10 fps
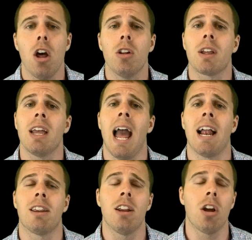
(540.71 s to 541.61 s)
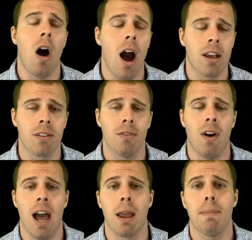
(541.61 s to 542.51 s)
looking at
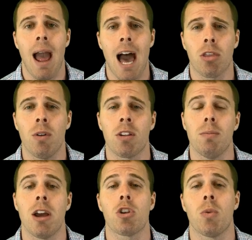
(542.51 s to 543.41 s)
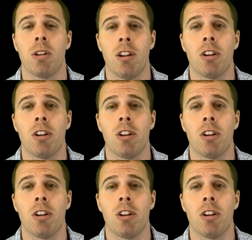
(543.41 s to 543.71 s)
detoxifying pathways to make sure we're